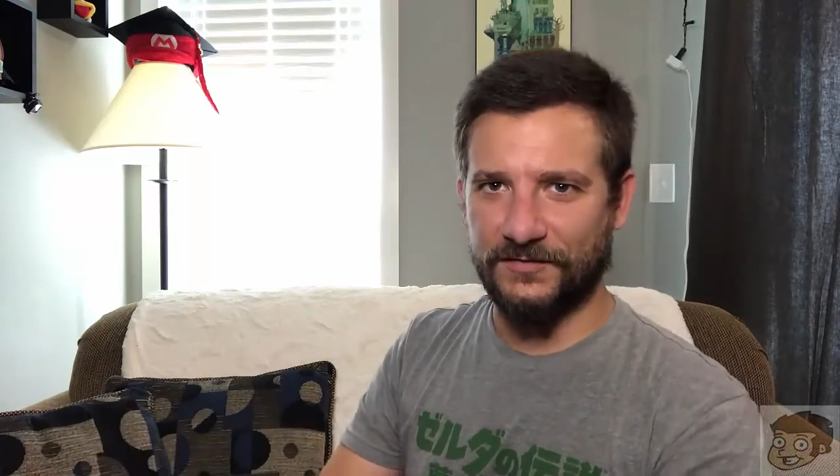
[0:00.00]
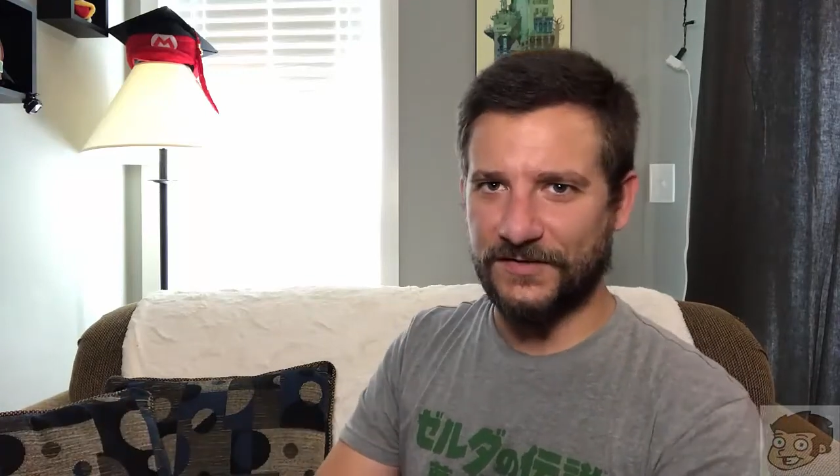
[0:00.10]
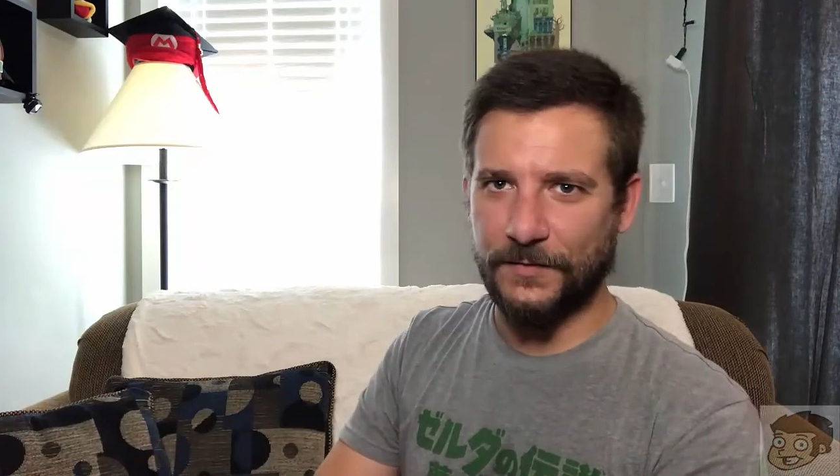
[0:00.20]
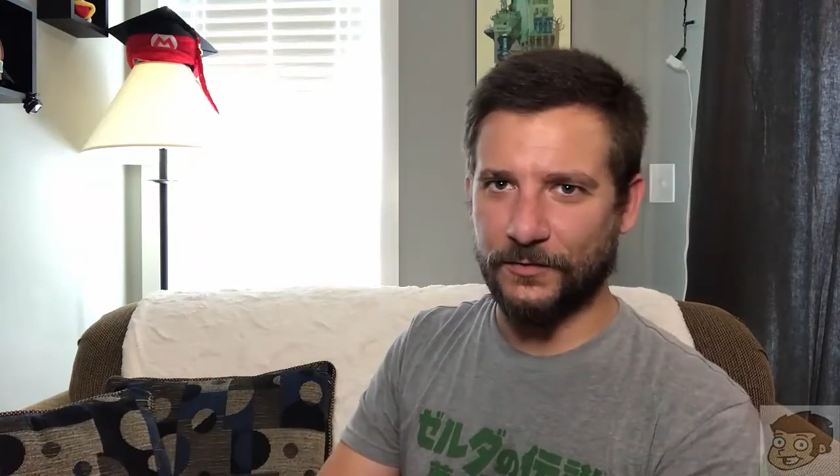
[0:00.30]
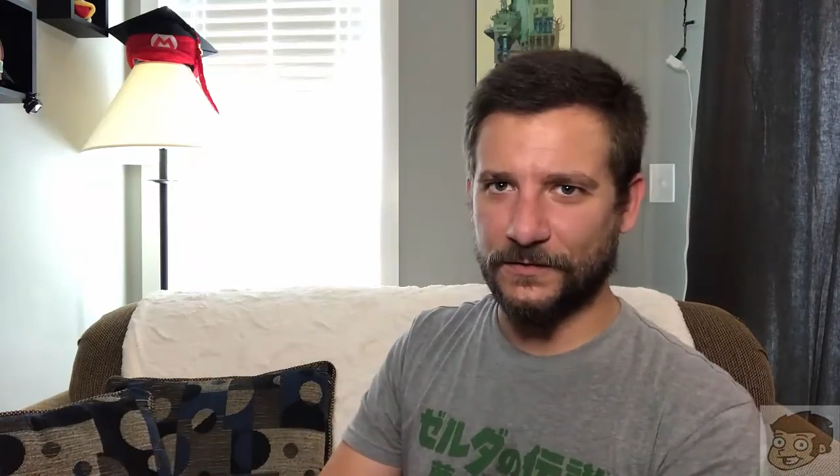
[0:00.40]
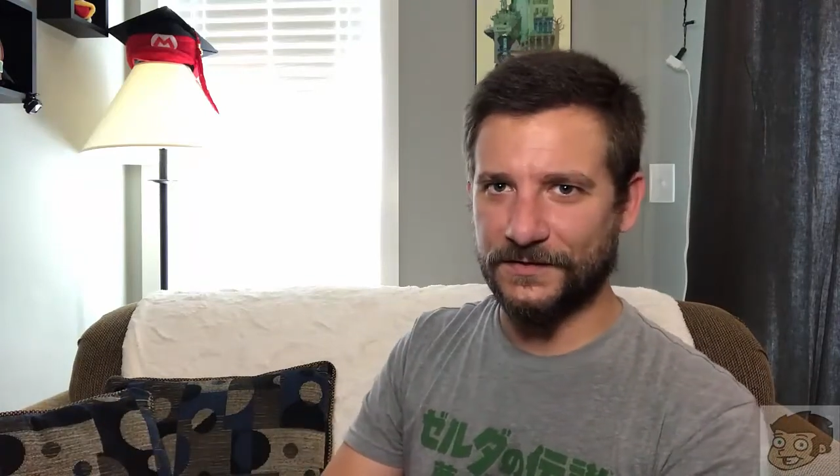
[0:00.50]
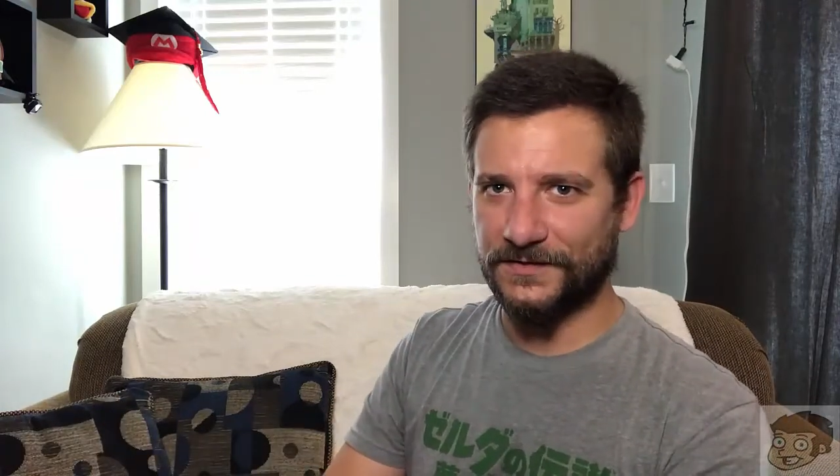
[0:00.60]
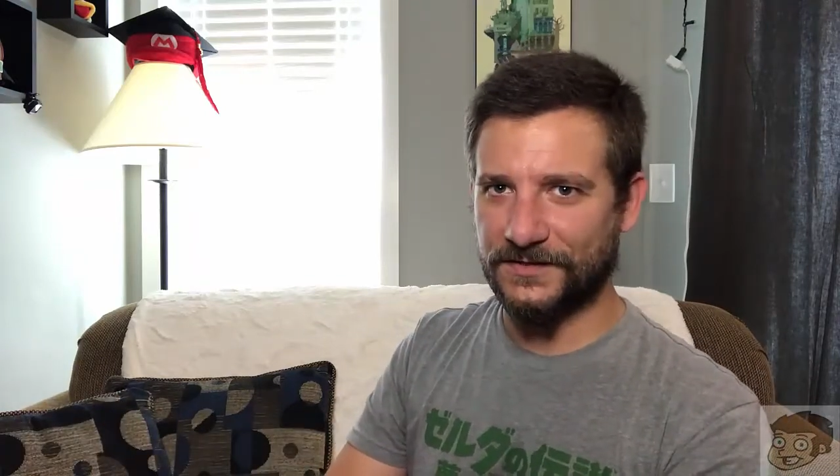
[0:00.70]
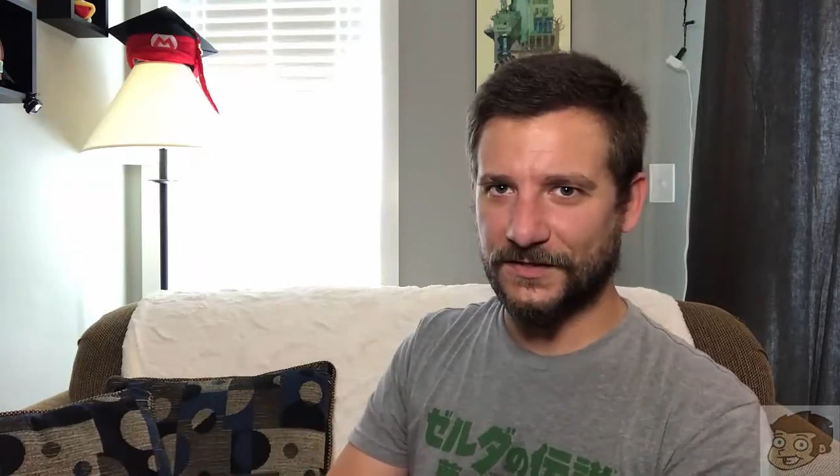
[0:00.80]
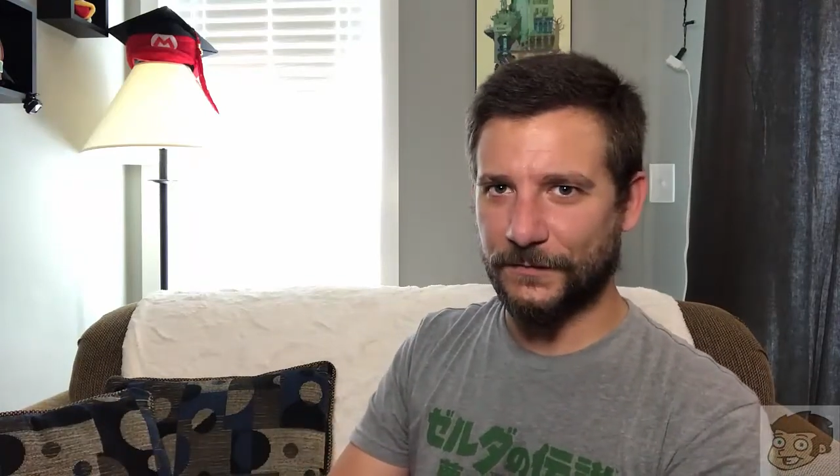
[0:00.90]
of Tim
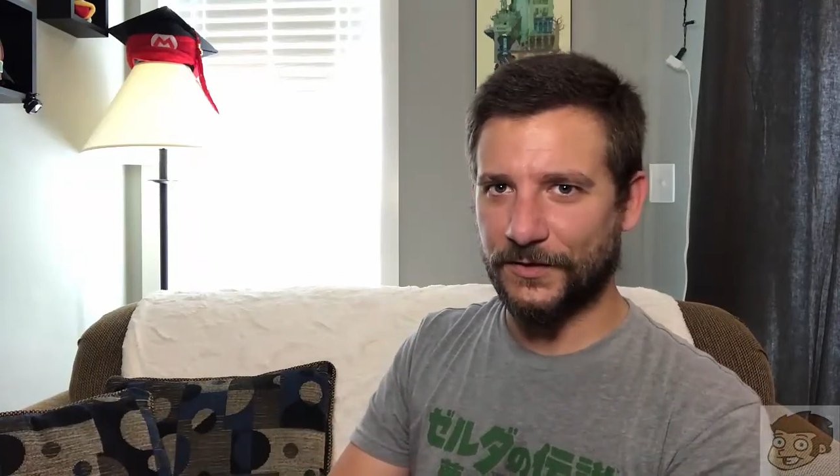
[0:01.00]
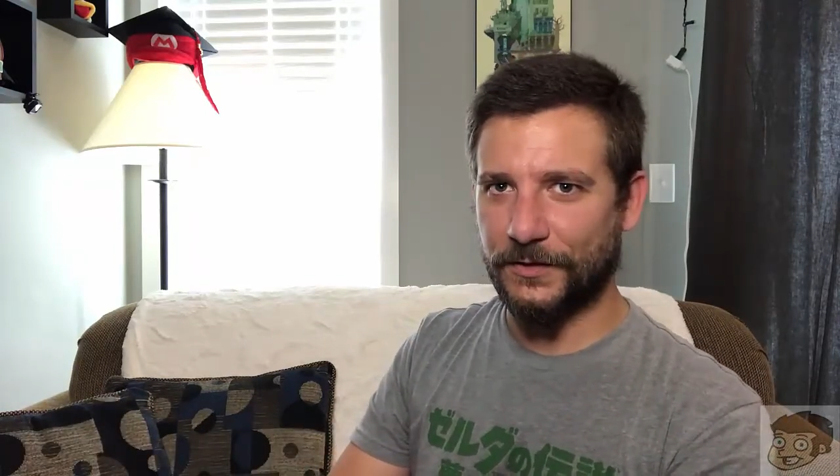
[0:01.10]
Hortons Summer